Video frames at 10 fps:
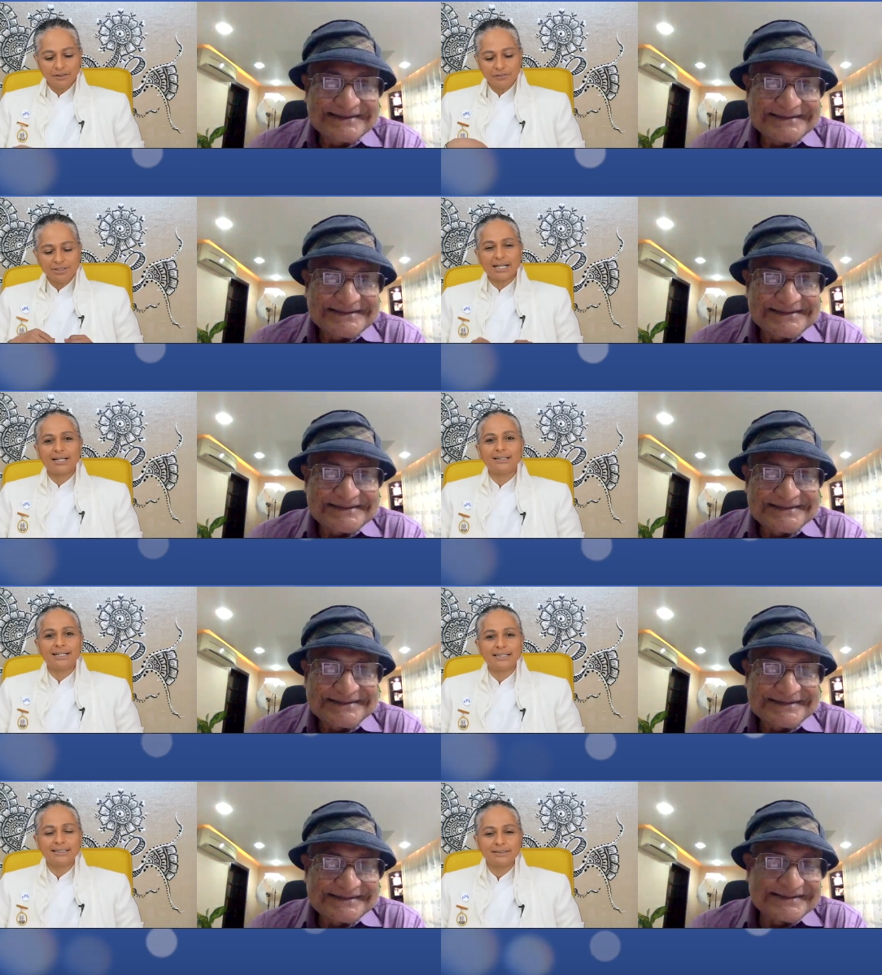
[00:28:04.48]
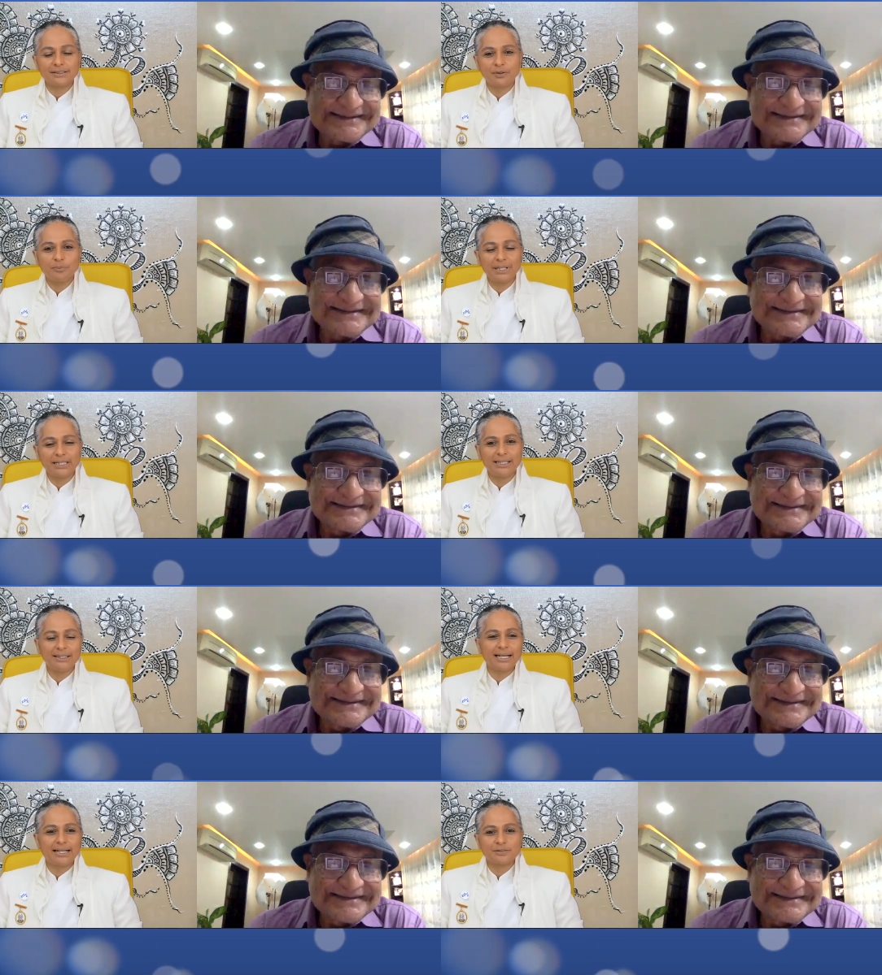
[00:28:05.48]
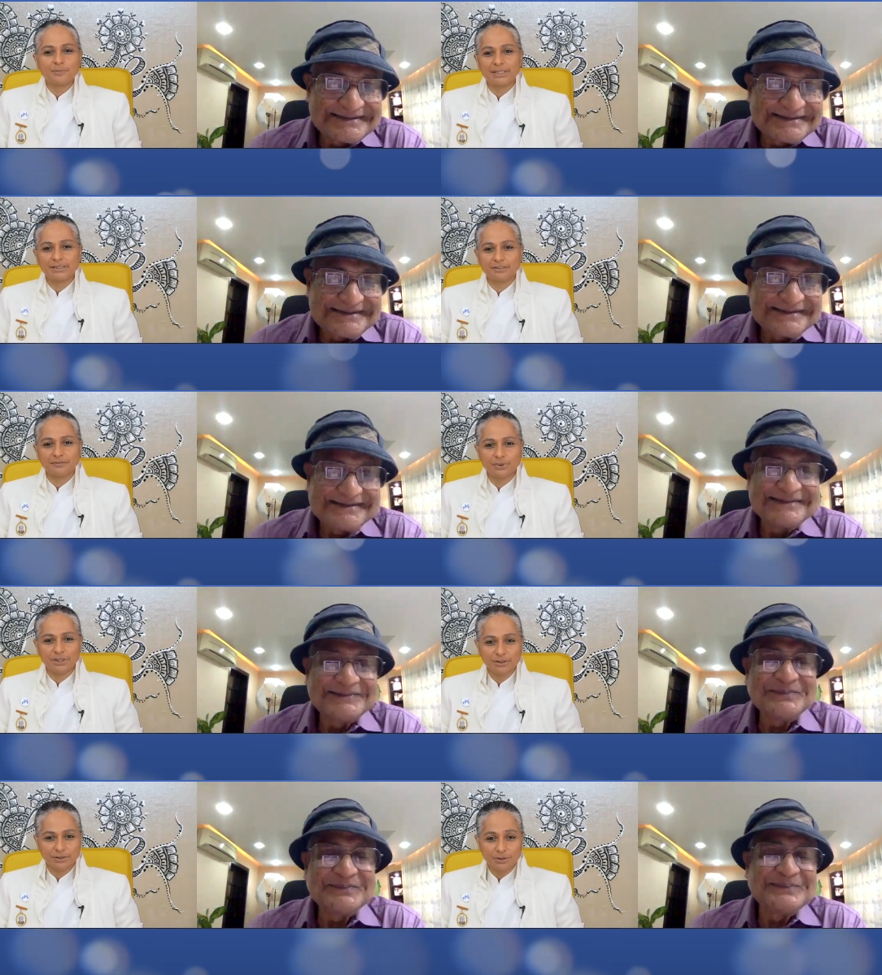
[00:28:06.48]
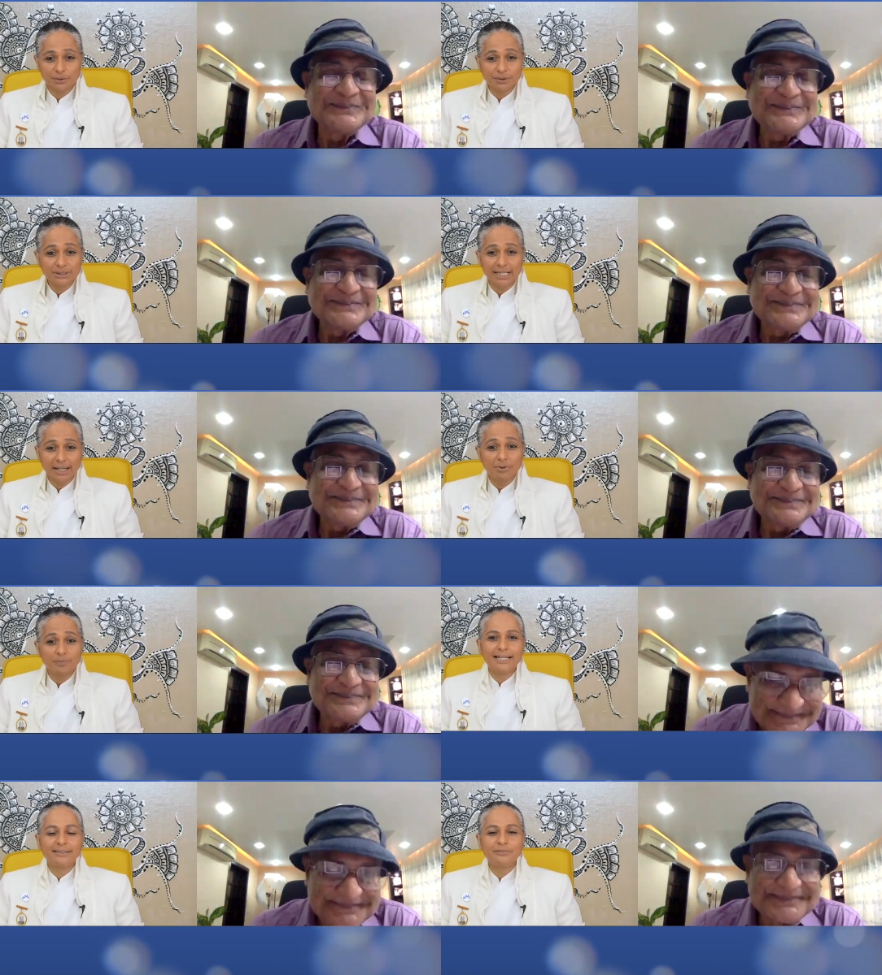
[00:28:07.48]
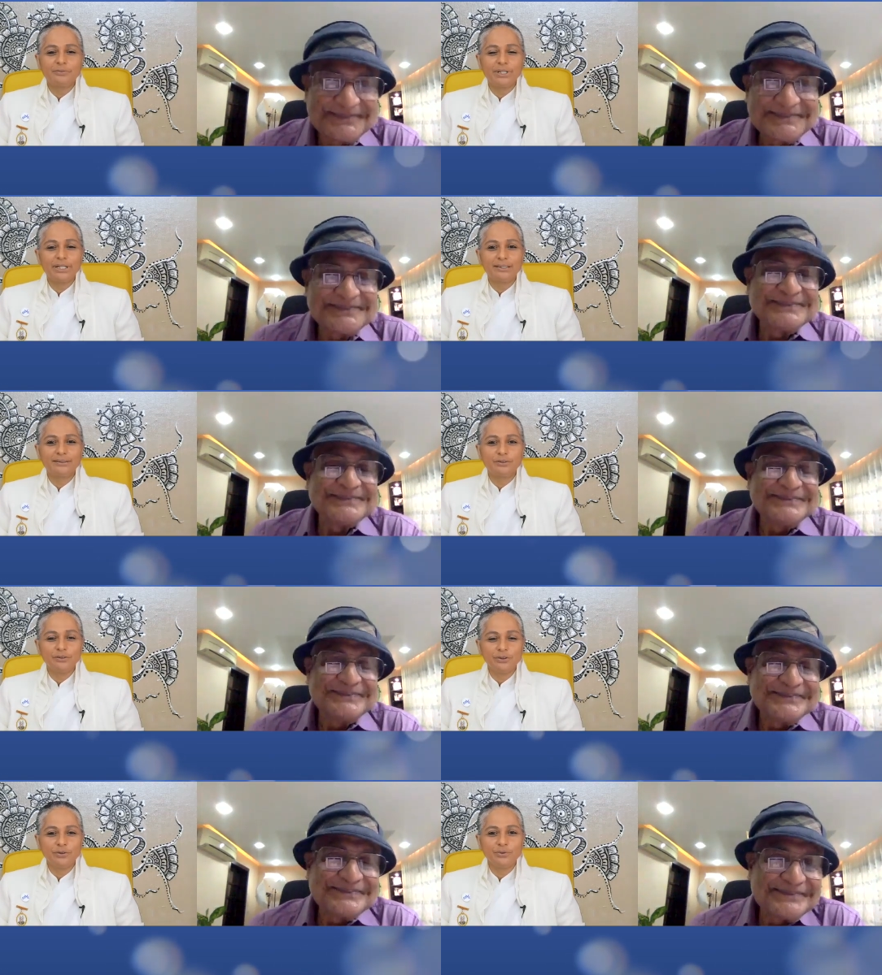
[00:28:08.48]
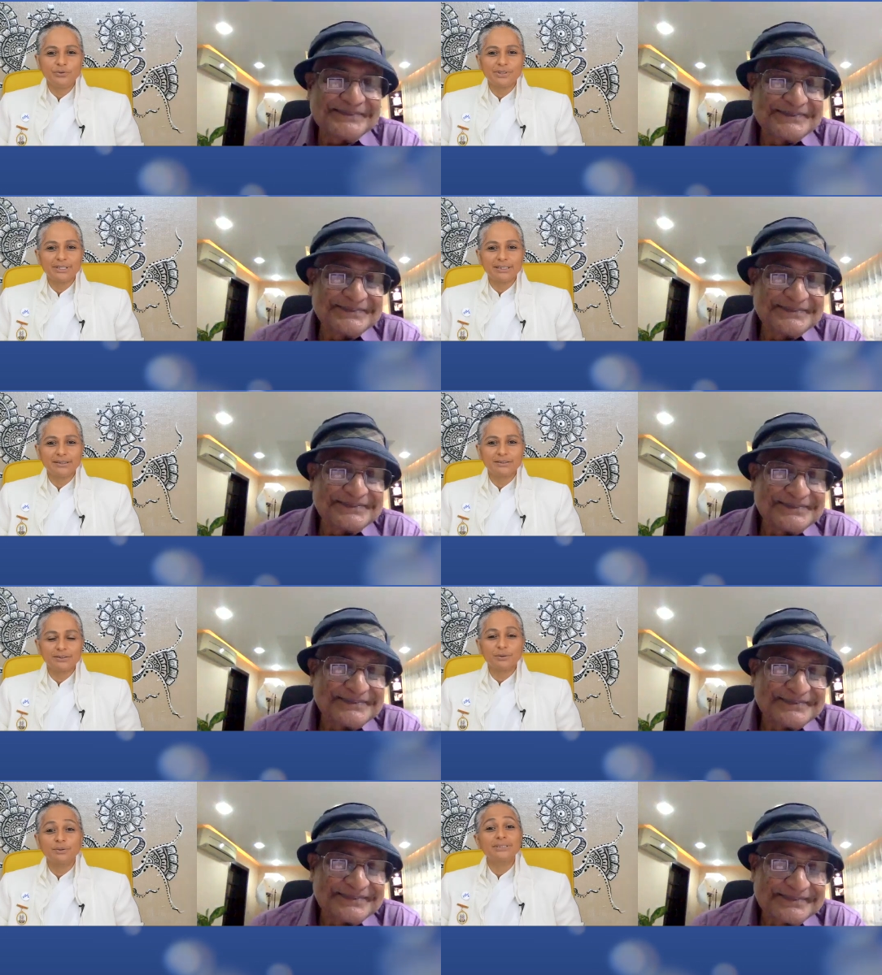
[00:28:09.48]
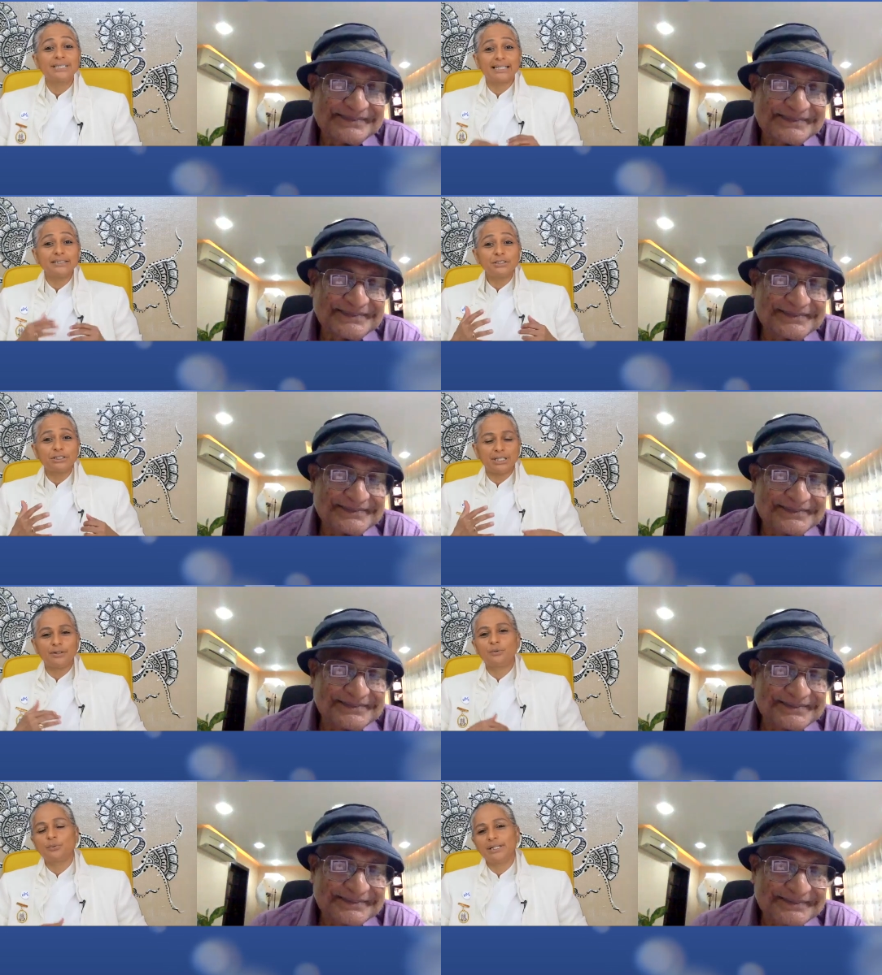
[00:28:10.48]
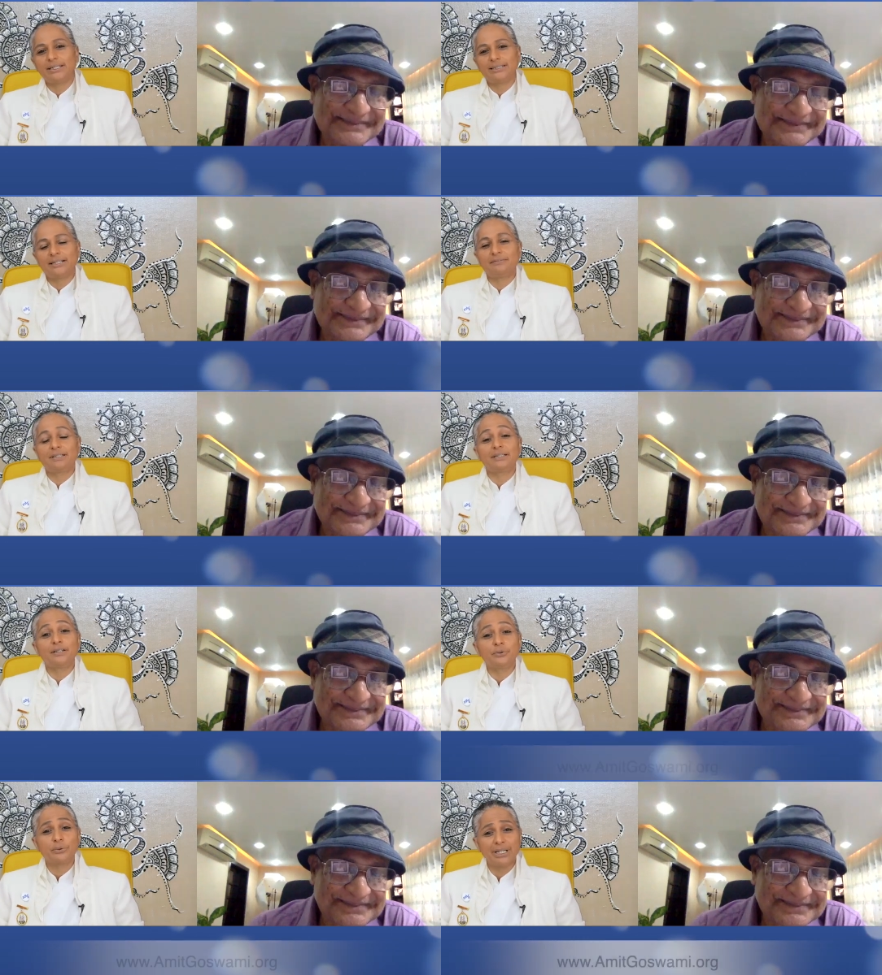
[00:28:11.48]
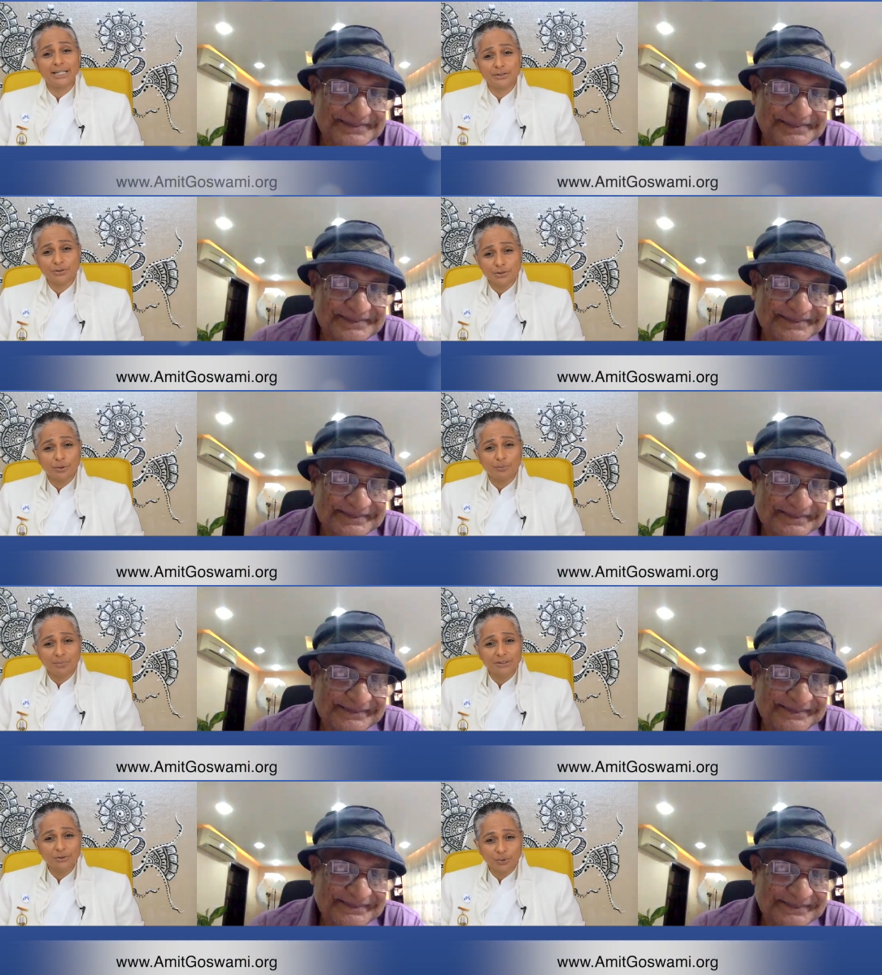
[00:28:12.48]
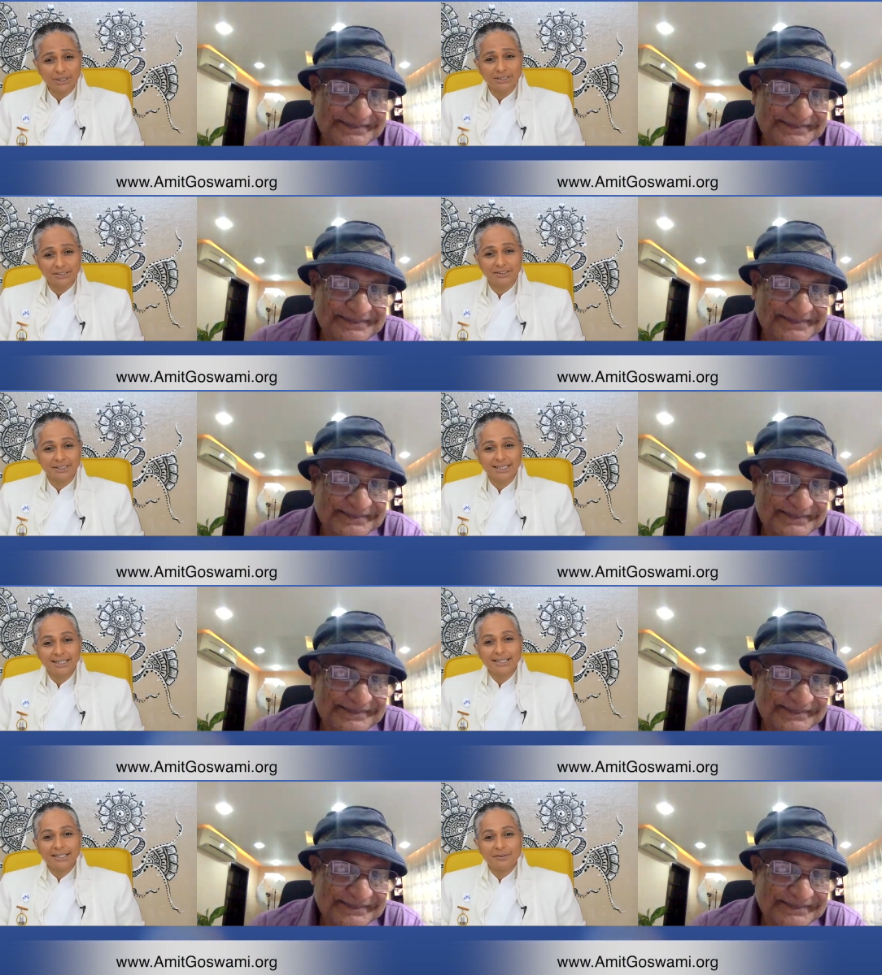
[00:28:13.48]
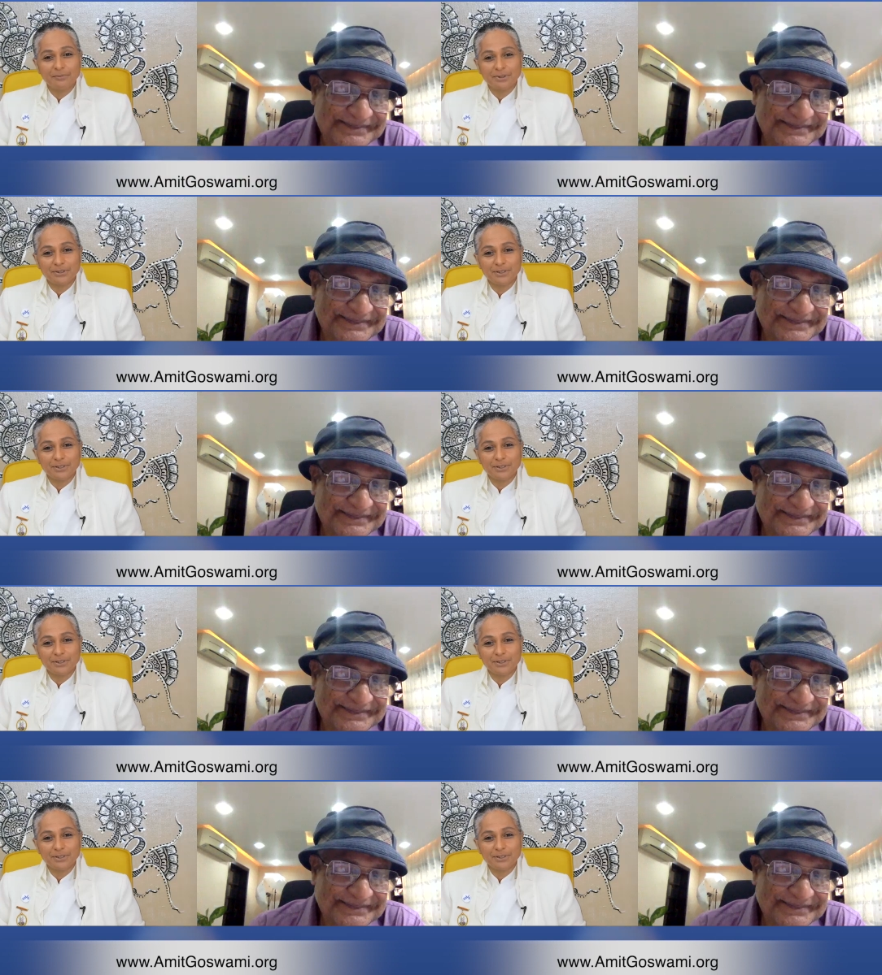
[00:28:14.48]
Speaker 1: you've just highlighted so many aspects of what the soul's capable, and if we can use the soul's energy, we can definitely create so much wonder if we're